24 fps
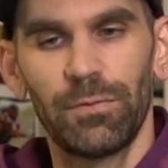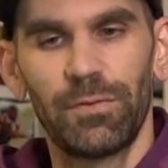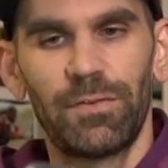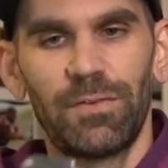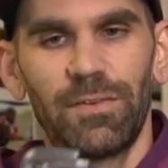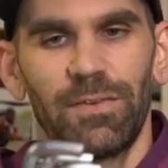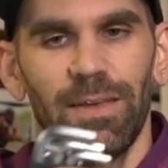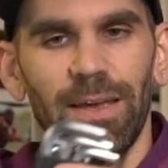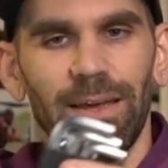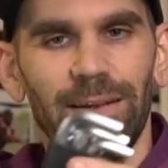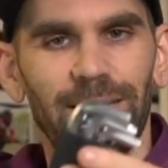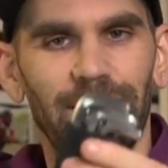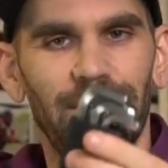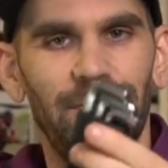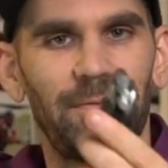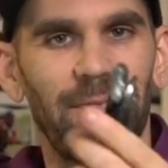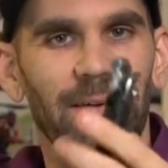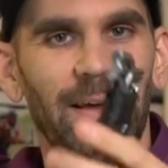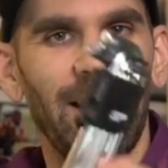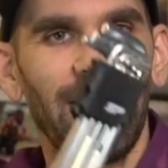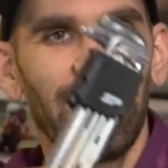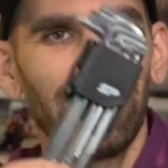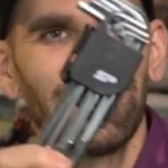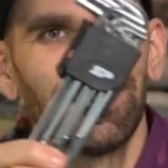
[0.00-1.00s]
set
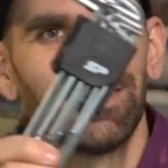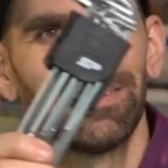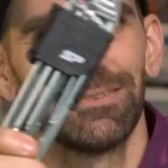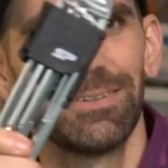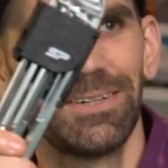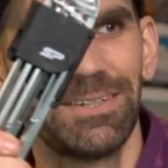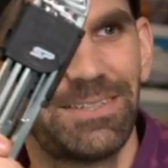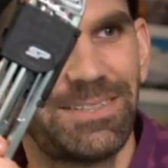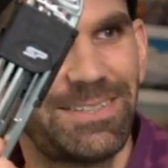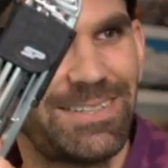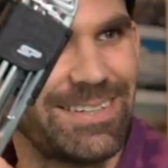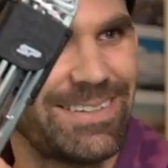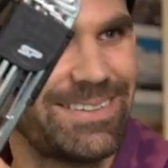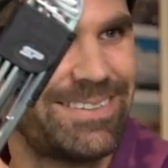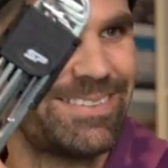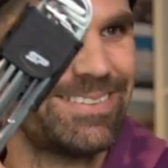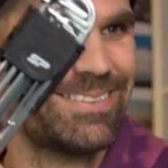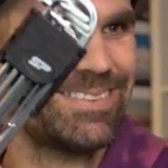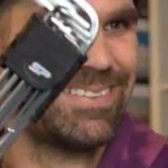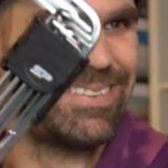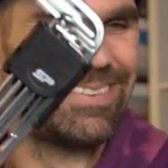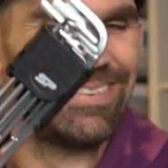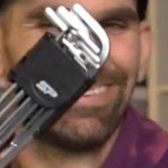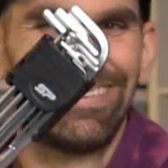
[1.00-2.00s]
of Allen
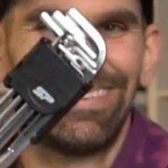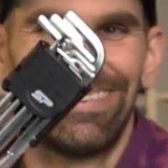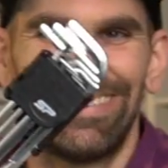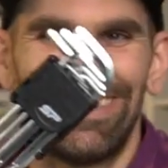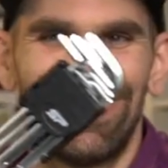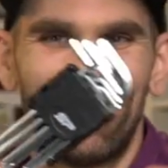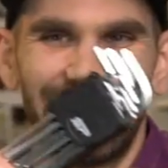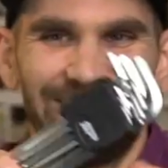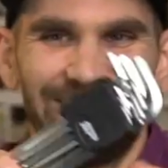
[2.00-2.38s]
wrenches.